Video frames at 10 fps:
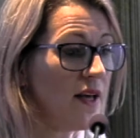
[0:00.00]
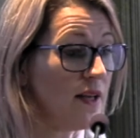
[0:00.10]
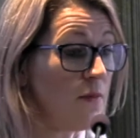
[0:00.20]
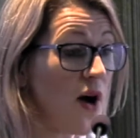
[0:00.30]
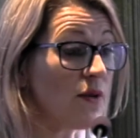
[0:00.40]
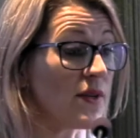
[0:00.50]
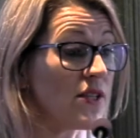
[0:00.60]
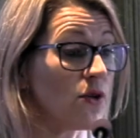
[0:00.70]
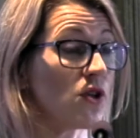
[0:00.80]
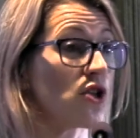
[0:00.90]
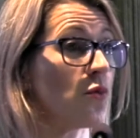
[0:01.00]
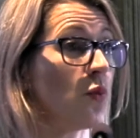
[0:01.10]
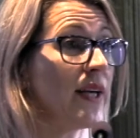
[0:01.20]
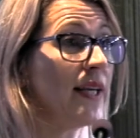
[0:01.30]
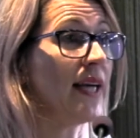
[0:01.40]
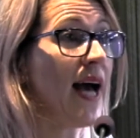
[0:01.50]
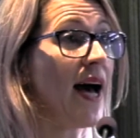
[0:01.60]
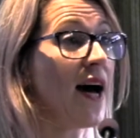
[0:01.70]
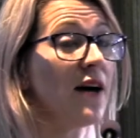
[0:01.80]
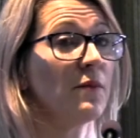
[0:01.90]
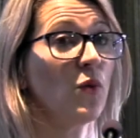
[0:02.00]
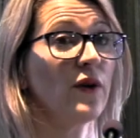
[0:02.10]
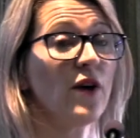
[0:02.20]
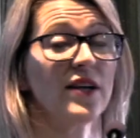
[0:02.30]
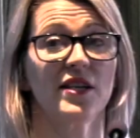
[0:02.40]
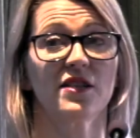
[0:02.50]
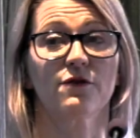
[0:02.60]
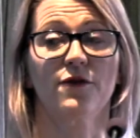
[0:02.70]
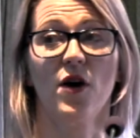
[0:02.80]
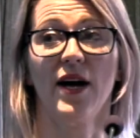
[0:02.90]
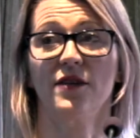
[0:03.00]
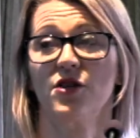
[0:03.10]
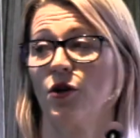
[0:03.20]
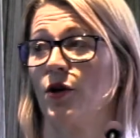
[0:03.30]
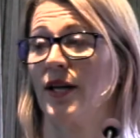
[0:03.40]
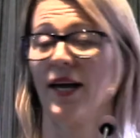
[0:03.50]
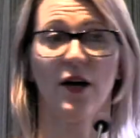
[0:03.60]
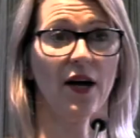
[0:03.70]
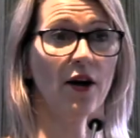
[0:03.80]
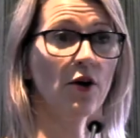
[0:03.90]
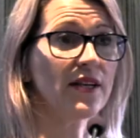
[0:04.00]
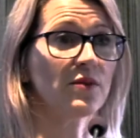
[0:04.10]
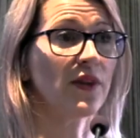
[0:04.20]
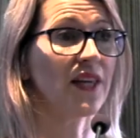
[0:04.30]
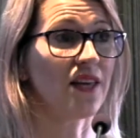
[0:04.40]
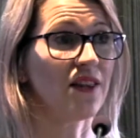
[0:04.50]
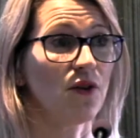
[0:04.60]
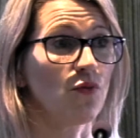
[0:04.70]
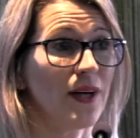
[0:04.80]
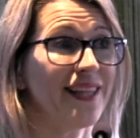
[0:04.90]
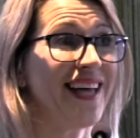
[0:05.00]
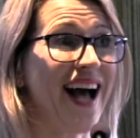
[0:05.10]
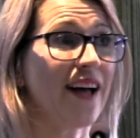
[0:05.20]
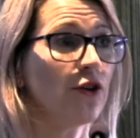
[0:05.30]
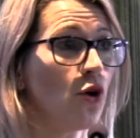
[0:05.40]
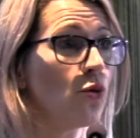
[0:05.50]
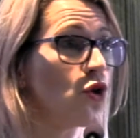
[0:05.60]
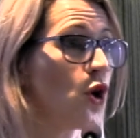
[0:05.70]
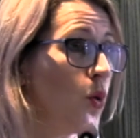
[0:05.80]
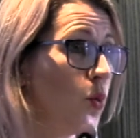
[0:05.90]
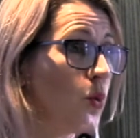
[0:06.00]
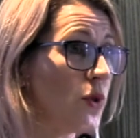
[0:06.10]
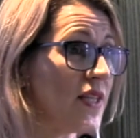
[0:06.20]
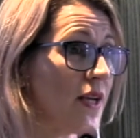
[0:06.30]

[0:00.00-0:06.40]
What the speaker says: In my research, we've identified, areas where there really are no tools.